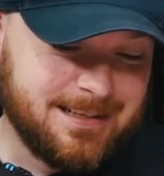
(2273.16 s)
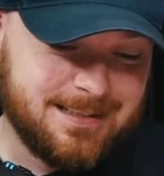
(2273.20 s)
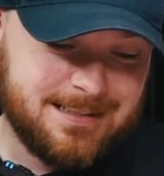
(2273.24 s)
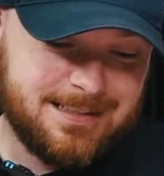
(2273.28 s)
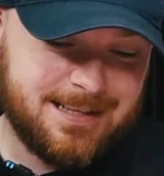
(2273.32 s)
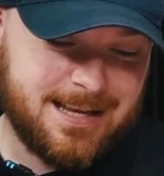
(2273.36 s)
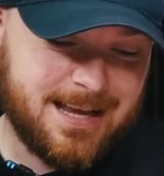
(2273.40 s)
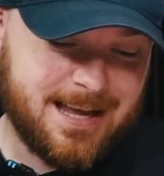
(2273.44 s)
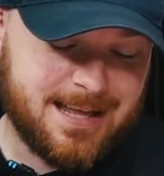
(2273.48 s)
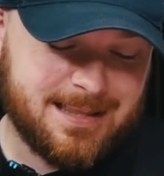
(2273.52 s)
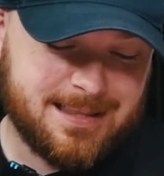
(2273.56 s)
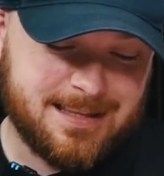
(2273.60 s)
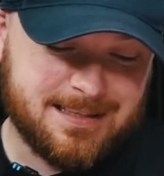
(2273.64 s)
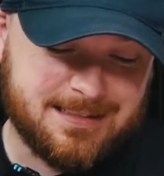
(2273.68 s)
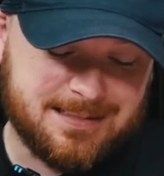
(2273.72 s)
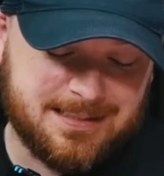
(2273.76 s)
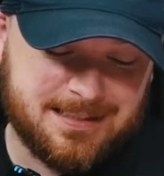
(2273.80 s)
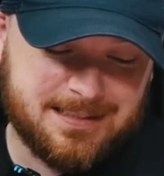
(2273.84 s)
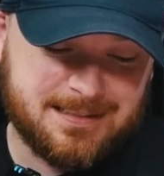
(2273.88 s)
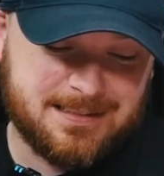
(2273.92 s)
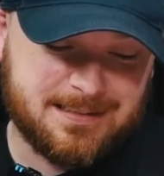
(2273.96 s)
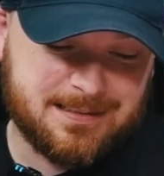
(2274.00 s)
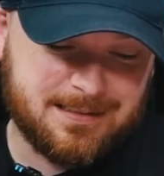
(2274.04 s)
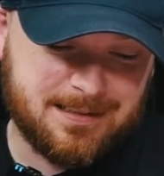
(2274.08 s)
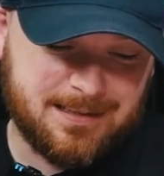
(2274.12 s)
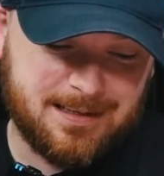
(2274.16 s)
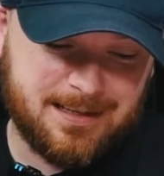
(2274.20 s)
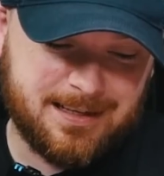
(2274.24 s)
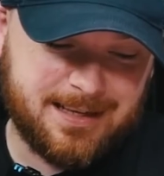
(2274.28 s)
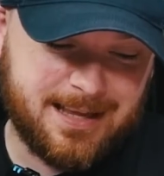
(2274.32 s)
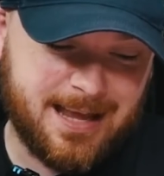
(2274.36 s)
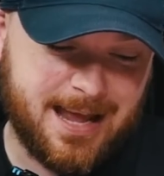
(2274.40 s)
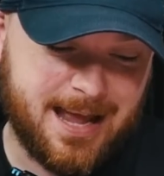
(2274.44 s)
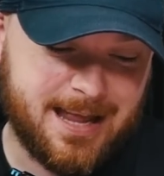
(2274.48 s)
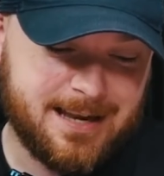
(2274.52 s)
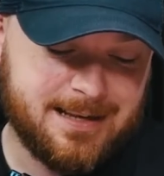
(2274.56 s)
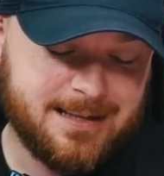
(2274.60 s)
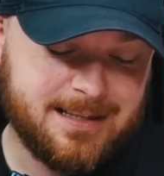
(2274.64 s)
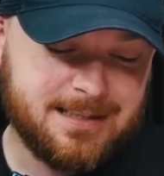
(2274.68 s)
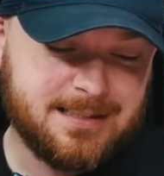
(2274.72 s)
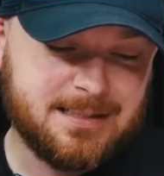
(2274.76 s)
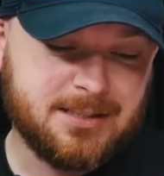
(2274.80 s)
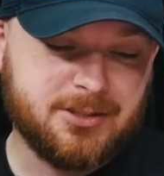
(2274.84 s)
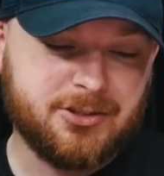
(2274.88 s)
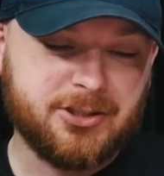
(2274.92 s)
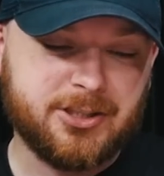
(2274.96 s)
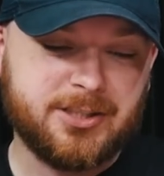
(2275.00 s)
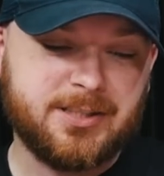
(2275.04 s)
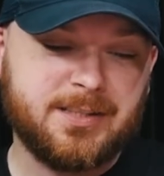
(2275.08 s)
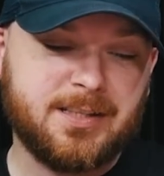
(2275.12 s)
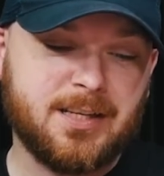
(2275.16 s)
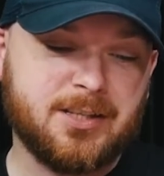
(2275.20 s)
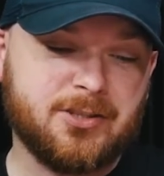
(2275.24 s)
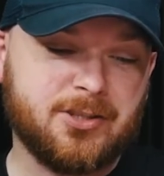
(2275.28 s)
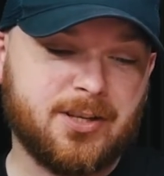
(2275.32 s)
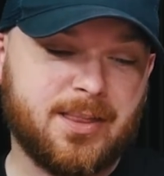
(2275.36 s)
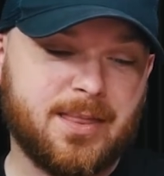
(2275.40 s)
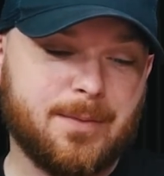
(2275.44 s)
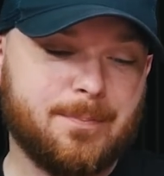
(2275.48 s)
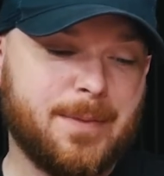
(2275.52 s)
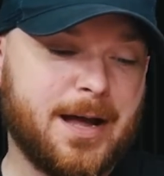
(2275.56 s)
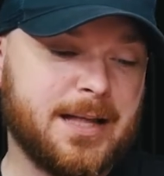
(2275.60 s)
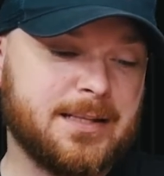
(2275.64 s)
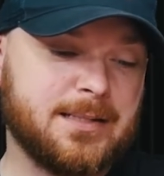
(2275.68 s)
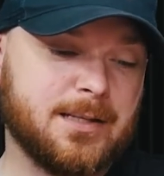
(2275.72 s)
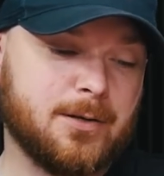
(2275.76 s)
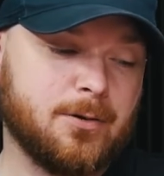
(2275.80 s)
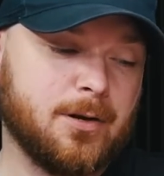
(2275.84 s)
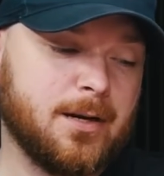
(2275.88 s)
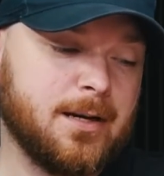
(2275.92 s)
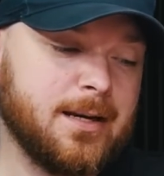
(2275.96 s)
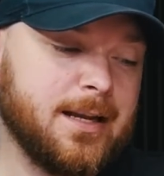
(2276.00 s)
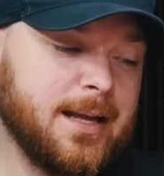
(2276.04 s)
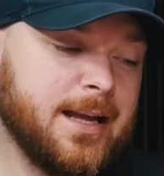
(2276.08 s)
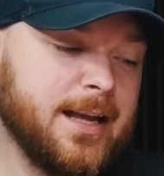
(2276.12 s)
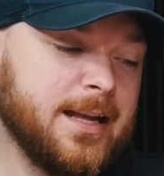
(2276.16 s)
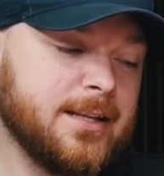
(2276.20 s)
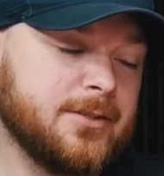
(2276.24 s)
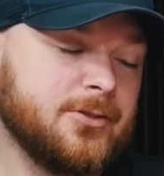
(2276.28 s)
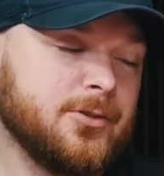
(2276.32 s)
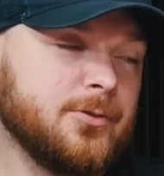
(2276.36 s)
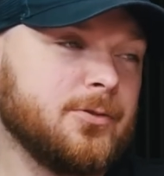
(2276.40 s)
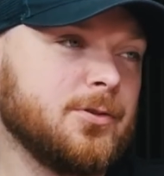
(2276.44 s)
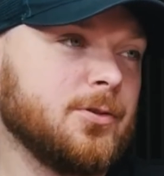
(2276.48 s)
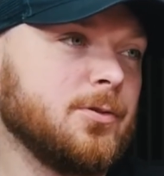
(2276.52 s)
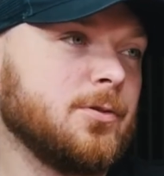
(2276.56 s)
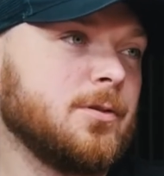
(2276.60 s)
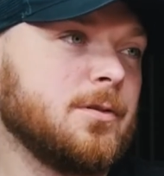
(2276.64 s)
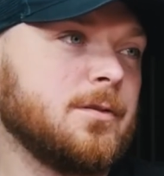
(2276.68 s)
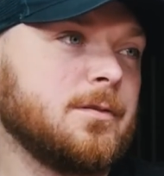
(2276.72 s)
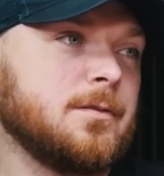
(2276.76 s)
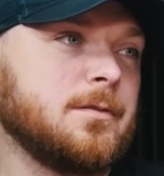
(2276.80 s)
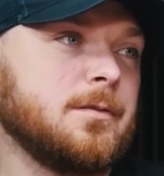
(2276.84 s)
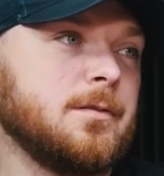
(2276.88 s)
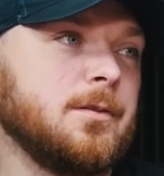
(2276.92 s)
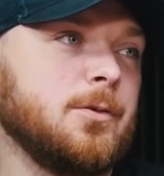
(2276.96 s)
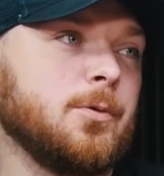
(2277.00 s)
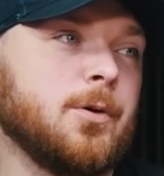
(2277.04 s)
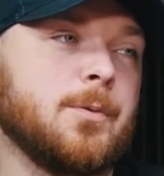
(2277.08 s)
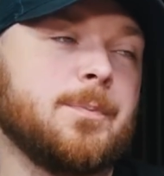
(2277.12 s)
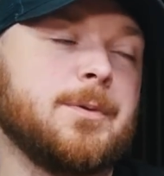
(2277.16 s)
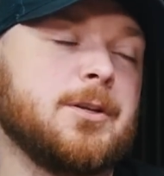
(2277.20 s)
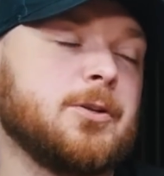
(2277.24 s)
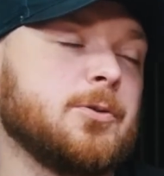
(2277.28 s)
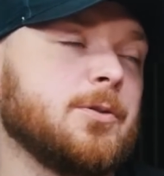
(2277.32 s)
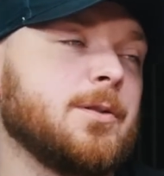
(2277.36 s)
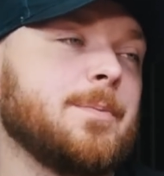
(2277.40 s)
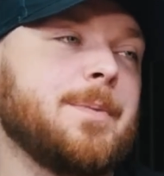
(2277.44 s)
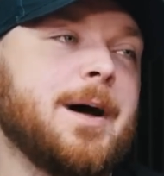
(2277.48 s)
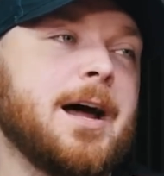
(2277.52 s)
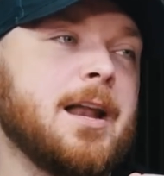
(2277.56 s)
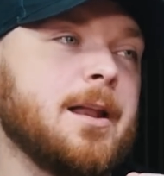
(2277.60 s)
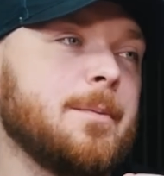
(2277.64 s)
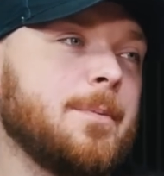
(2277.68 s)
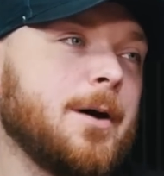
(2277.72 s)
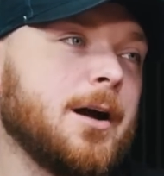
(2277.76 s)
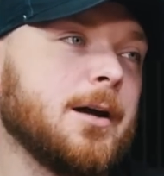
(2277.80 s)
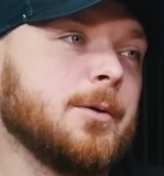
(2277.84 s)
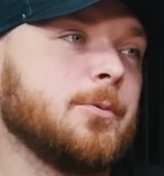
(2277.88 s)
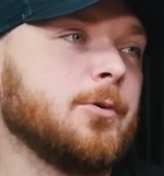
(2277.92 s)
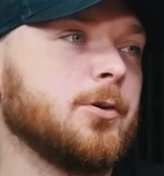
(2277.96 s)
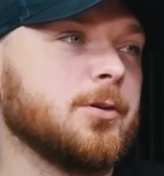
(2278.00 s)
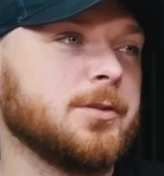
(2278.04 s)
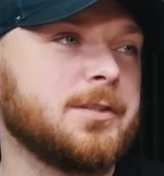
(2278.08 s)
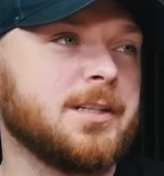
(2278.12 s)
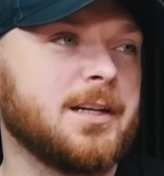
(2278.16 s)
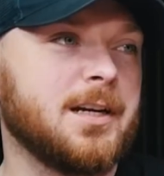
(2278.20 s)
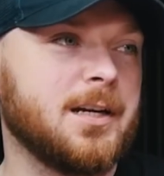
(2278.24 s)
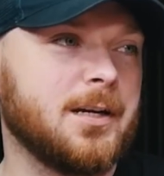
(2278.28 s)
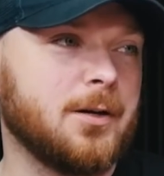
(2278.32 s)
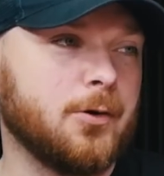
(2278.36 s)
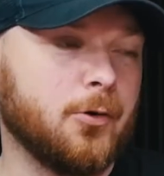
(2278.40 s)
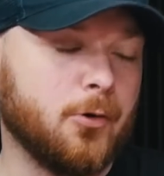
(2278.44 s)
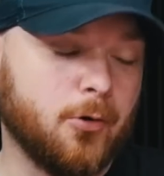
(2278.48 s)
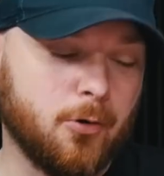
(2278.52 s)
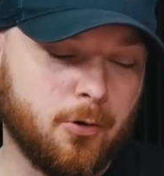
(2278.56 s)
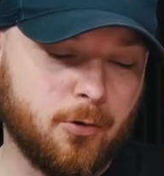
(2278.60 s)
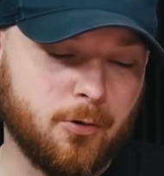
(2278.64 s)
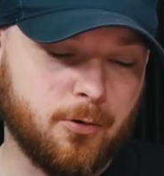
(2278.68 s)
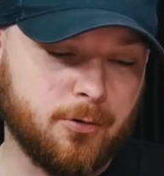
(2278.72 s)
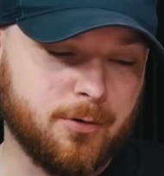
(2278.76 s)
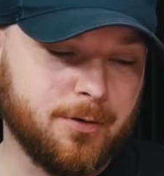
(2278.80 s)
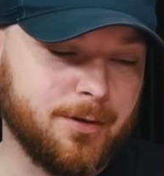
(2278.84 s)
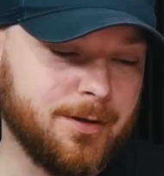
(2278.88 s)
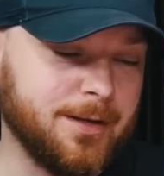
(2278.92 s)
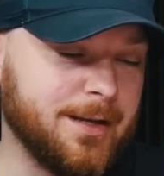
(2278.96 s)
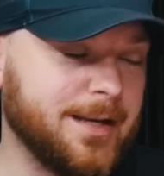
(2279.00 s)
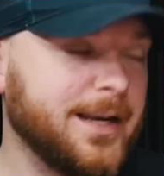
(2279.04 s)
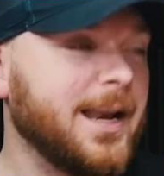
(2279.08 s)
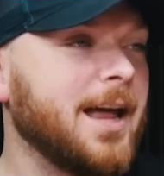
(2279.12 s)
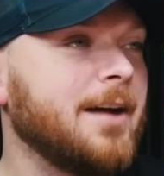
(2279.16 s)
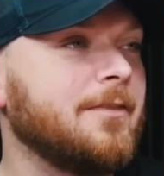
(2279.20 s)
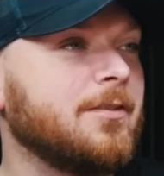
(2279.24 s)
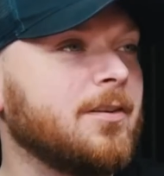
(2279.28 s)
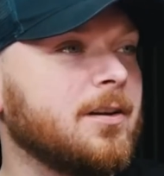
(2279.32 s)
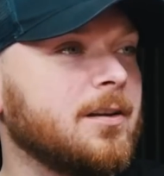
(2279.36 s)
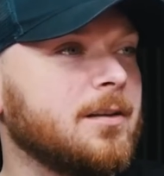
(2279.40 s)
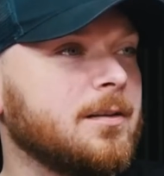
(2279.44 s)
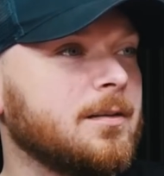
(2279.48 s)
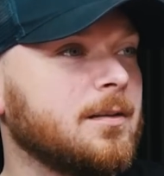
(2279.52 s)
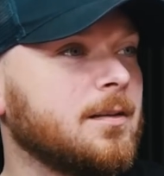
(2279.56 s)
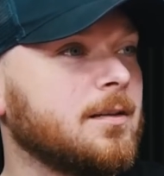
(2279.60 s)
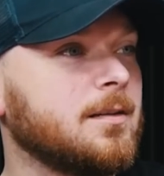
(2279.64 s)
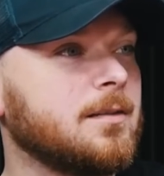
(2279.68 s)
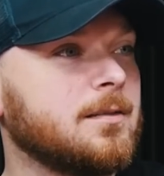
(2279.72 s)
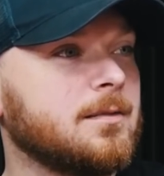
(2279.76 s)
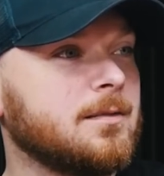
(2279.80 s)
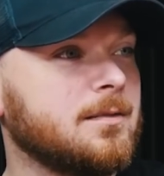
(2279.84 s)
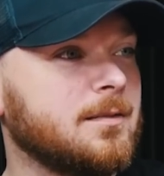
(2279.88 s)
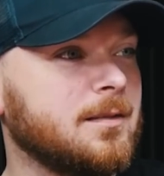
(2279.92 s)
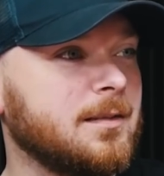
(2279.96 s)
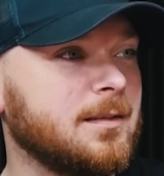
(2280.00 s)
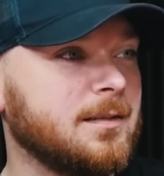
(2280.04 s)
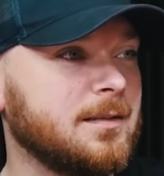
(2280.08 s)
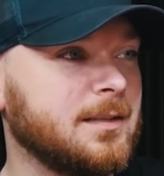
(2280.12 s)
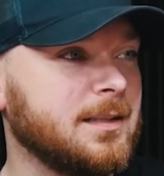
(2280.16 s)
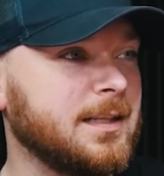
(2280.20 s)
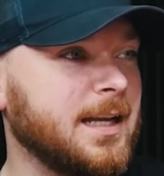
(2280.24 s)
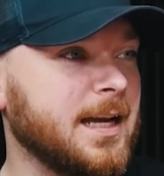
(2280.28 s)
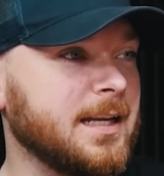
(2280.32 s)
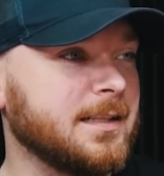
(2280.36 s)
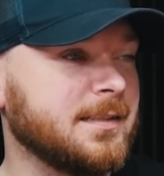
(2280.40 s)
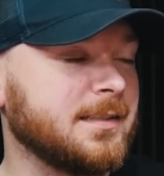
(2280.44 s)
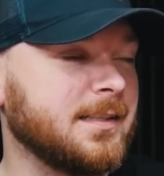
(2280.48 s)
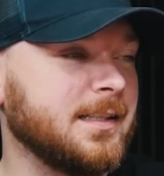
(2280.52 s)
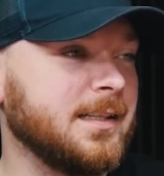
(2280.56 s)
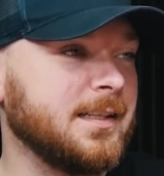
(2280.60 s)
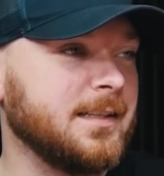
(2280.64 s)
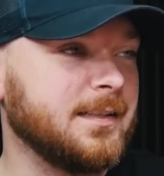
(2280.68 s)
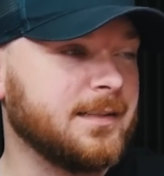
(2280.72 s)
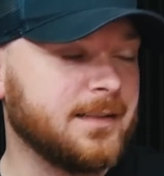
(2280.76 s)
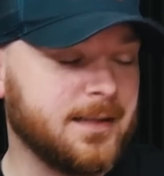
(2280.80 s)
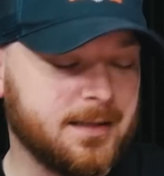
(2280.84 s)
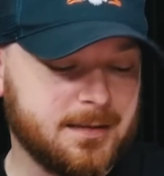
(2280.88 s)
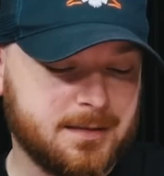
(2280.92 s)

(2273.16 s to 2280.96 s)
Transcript: Yeah, this is just such a thematic one. You want to be doing the Battle of Bywater, or it never gets seen.